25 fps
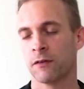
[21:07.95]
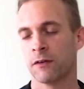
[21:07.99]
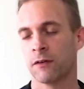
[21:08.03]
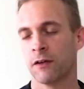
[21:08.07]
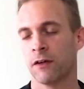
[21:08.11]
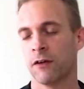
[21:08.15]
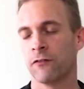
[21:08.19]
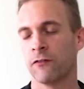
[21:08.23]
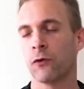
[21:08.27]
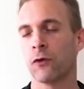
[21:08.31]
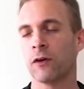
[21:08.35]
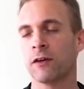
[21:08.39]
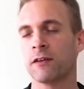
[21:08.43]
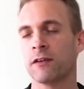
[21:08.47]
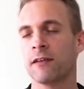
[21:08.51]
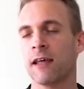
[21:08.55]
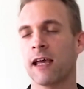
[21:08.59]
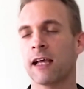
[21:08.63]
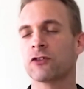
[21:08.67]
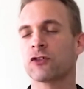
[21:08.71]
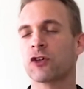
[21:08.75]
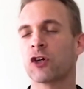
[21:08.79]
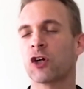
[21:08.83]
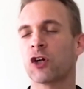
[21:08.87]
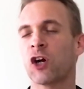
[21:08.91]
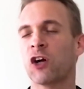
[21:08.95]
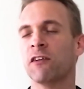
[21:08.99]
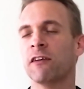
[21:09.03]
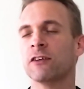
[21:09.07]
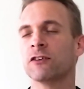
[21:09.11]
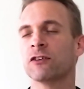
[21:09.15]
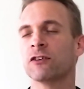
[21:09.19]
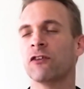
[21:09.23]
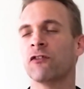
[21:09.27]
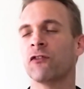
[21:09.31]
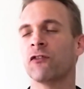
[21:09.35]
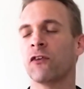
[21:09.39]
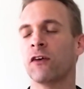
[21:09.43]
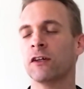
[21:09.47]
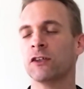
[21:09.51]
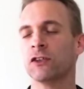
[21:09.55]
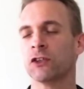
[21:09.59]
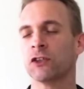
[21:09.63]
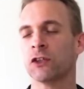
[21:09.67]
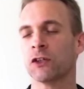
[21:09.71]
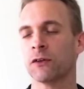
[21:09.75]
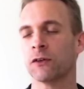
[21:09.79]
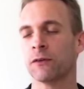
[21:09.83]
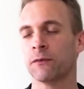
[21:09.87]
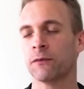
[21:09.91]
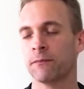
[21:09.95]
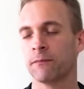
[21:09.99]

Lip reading: For it takes courage and virtue